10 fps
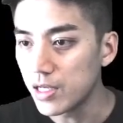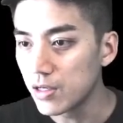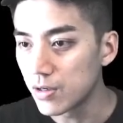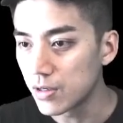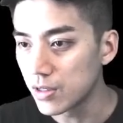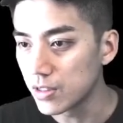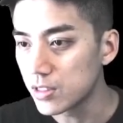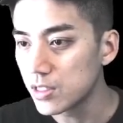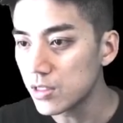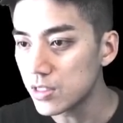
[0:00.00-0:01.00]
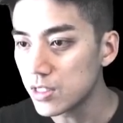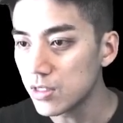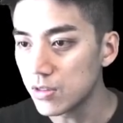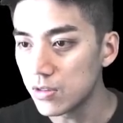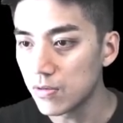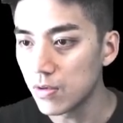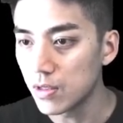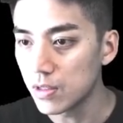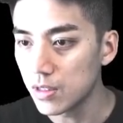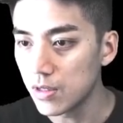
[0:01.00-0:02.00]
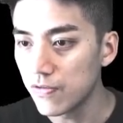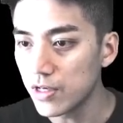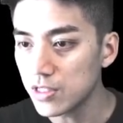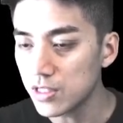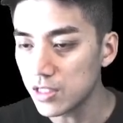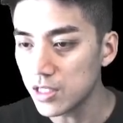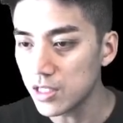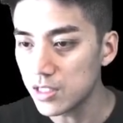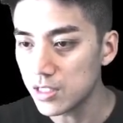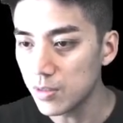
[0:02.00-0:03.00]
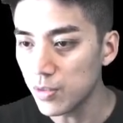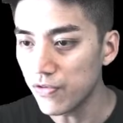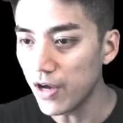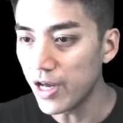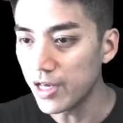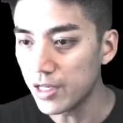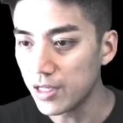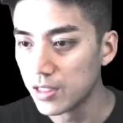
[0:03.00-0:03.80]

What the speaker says: Your 2-to-2 will eventually simplify